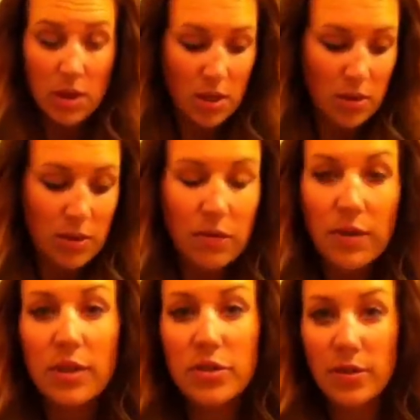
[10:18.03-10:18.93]
You can
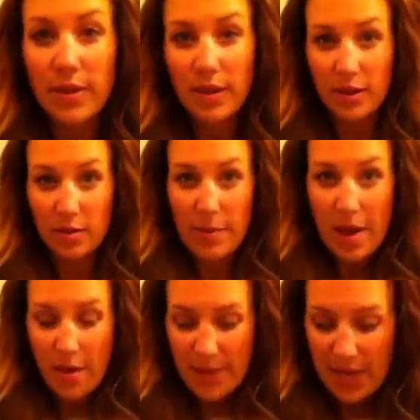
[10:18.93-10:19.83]
finish it with a little
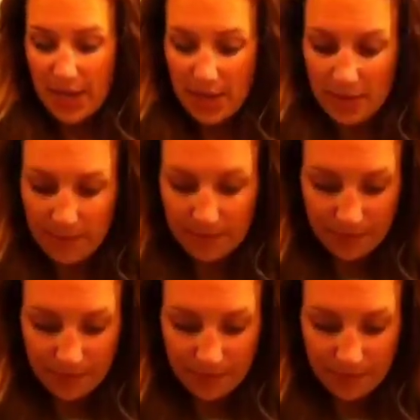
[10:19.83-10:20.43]
pomade.